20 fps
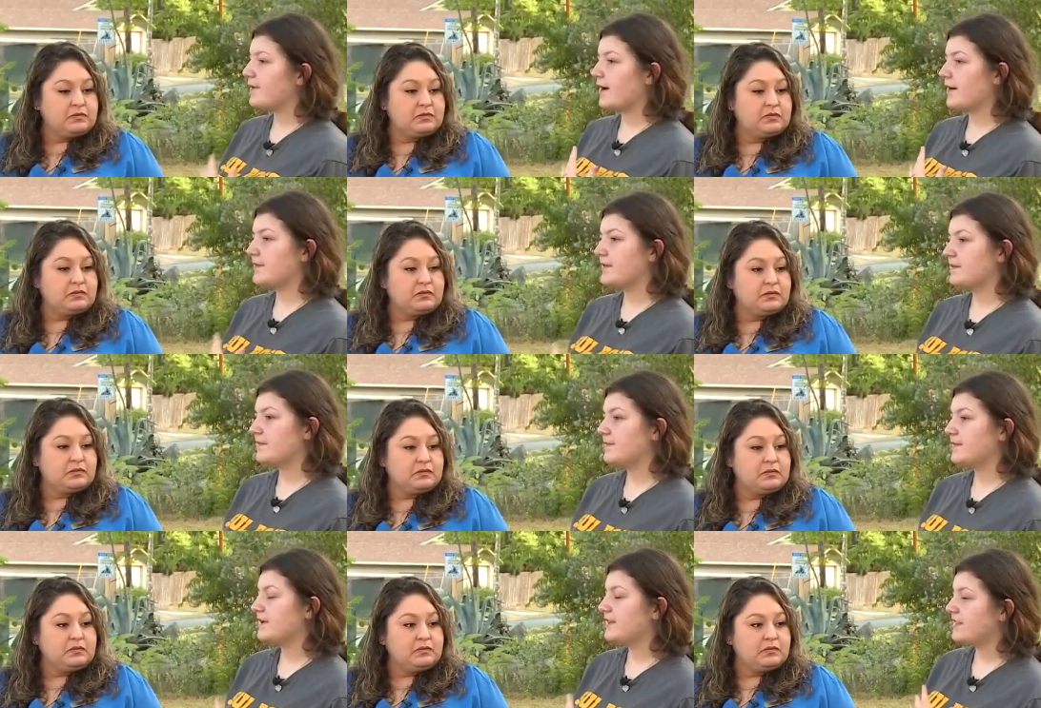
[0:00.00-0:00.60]

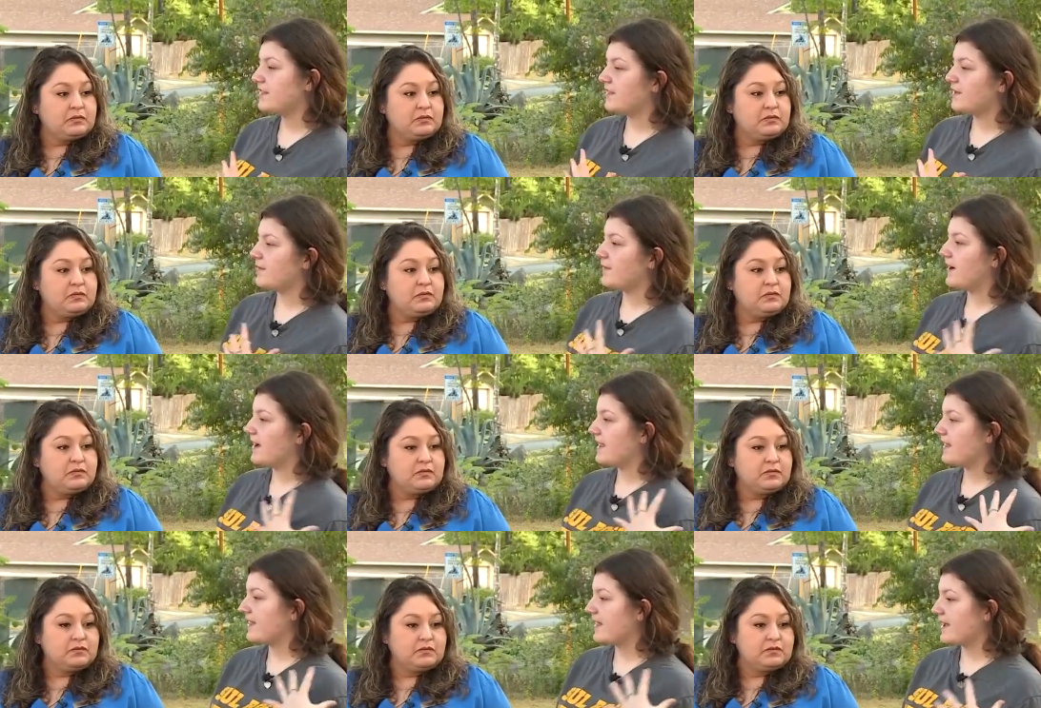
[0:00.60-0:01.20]
Speaker 1: problem with the
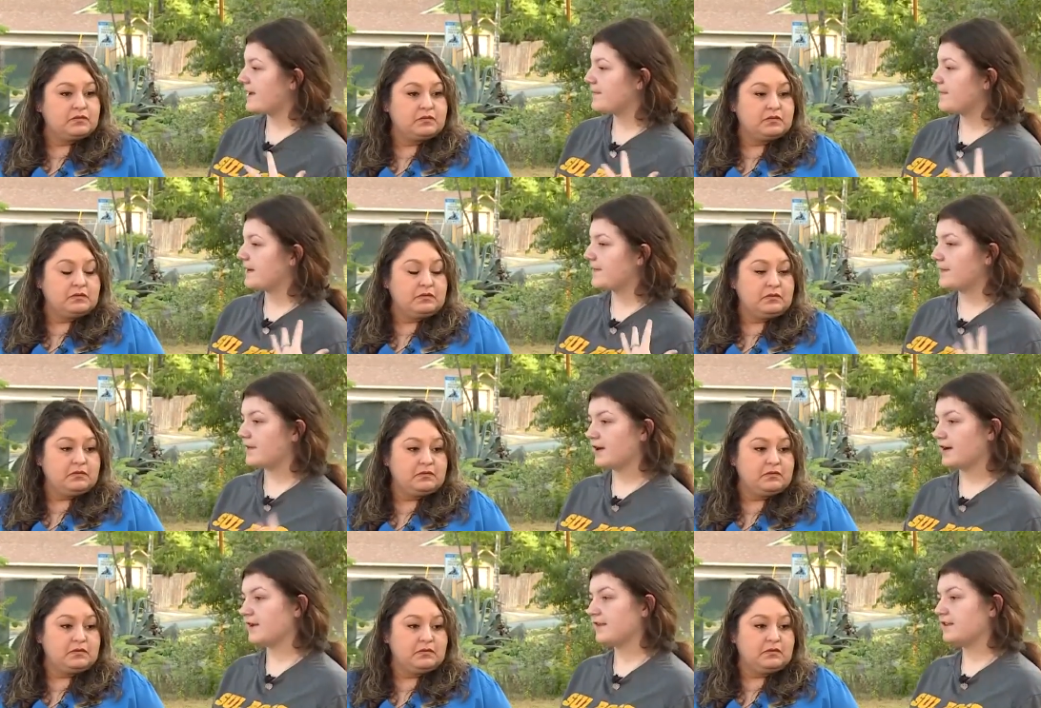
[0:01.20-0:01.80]
way that my
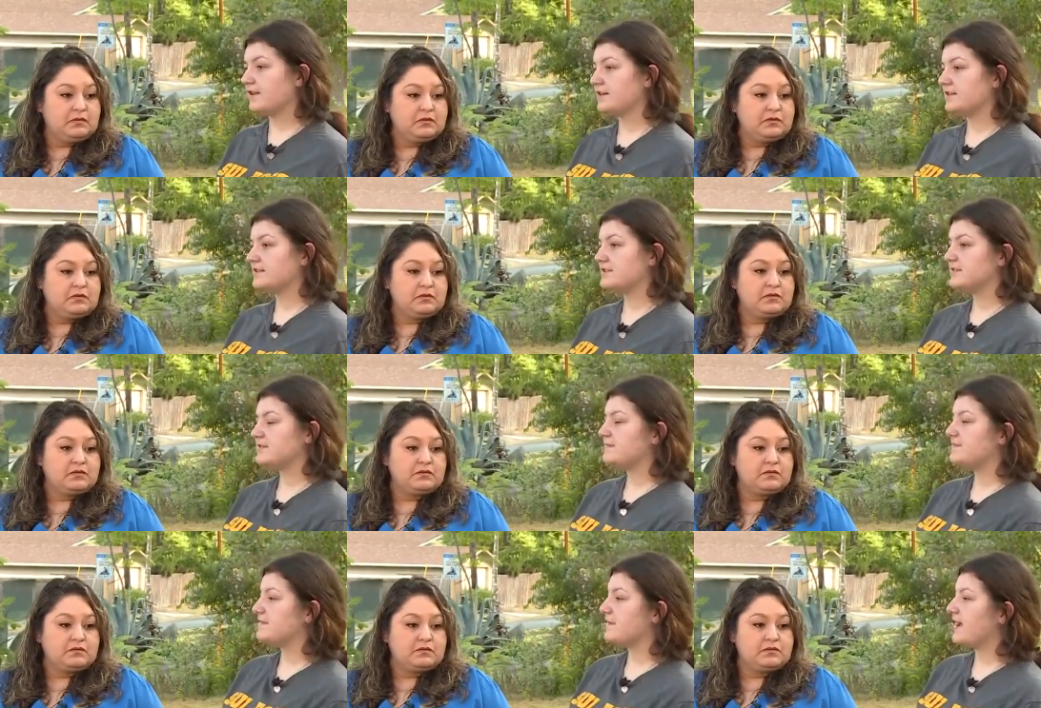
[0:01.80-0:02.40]
body
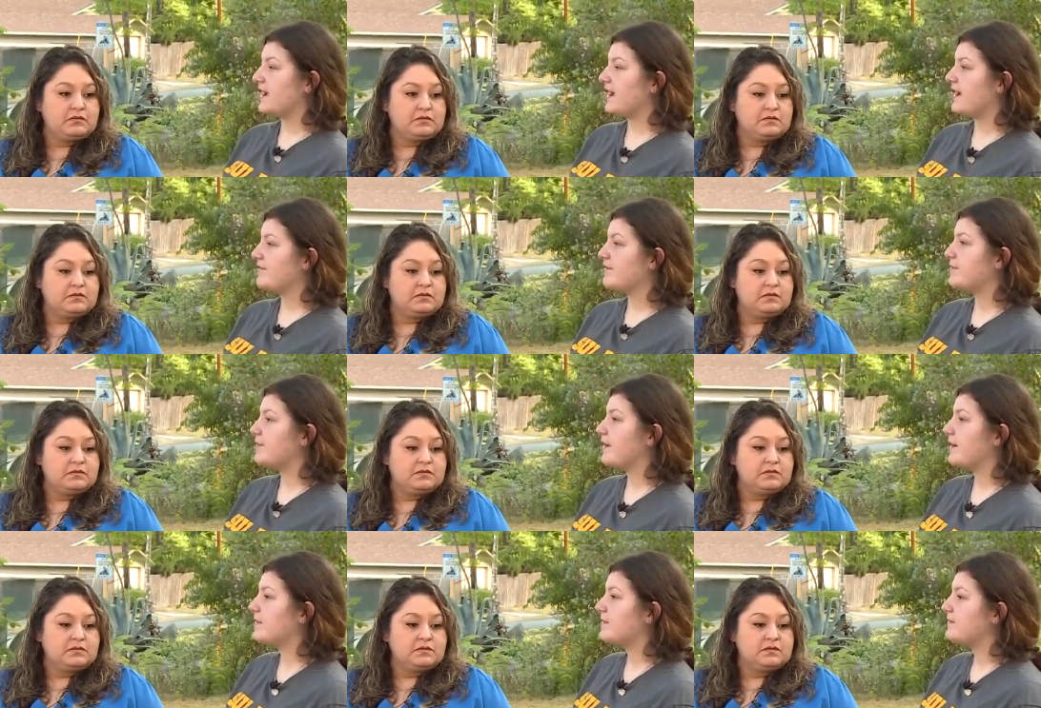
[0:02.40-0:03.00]
looks. I have a
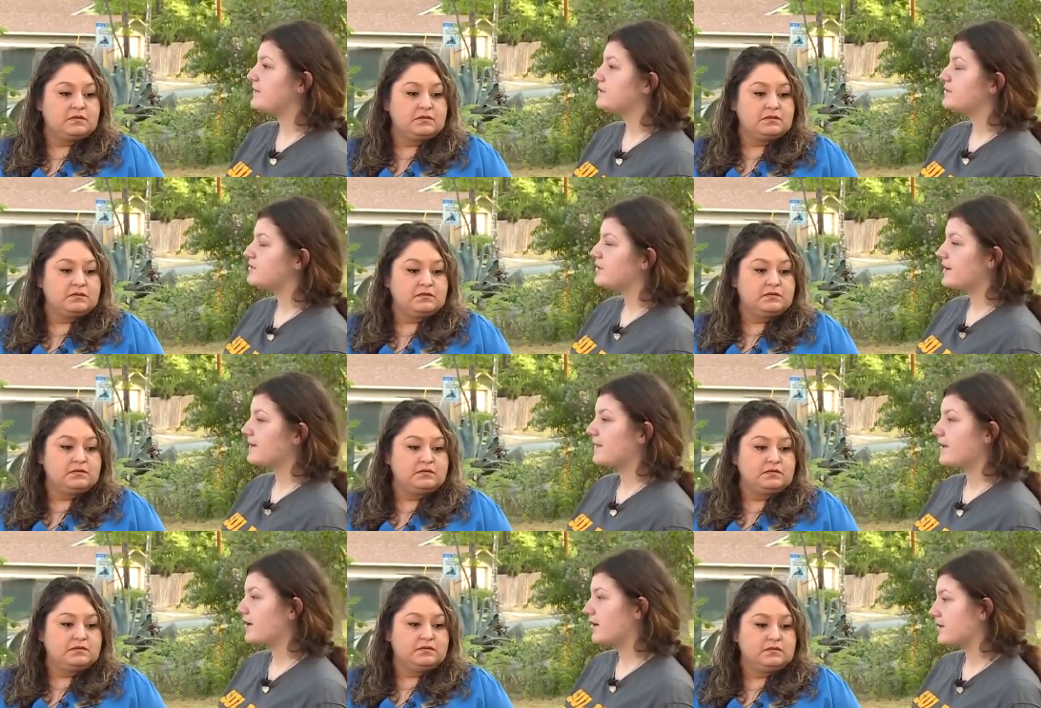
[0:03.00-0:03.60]
problem with
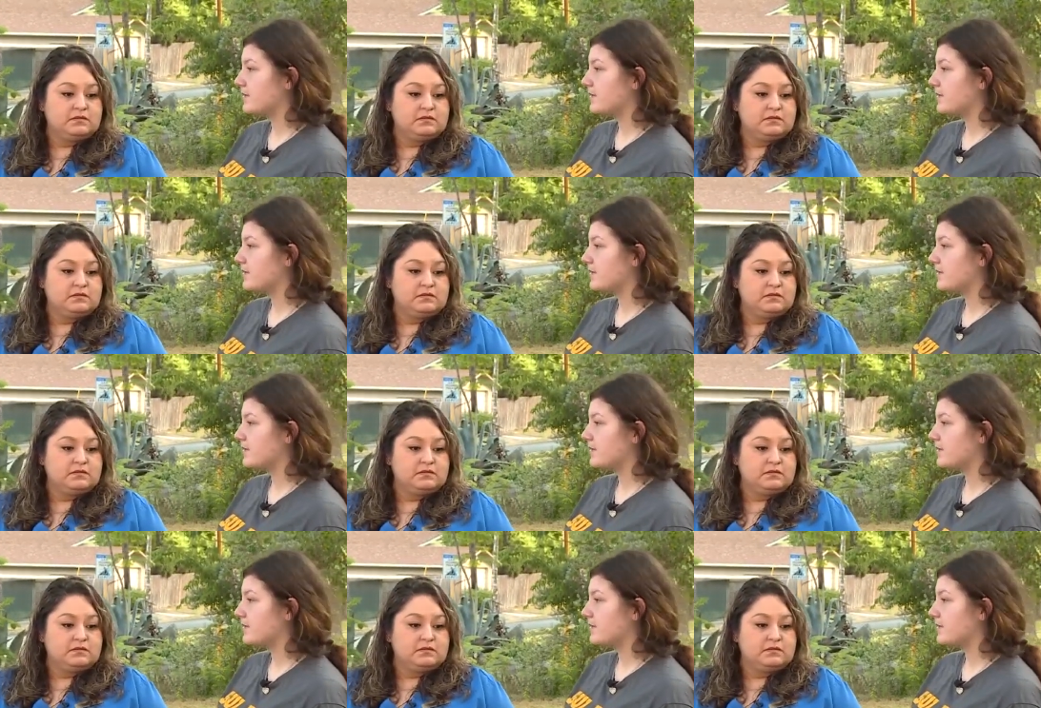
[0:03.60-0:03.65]
showing my